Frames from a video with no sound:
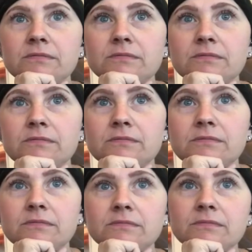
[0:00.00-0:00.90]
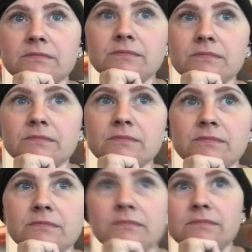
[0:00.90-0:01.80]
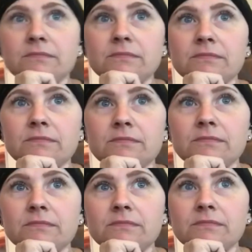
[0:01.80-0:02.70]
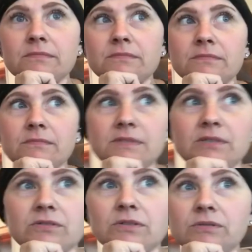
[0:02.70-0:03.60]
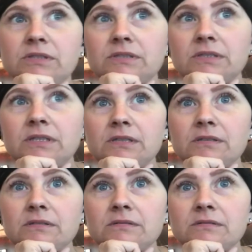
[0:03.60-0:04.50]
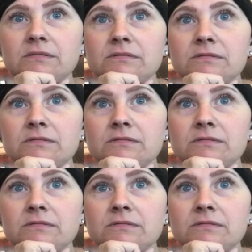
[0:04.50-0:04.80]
[no speech]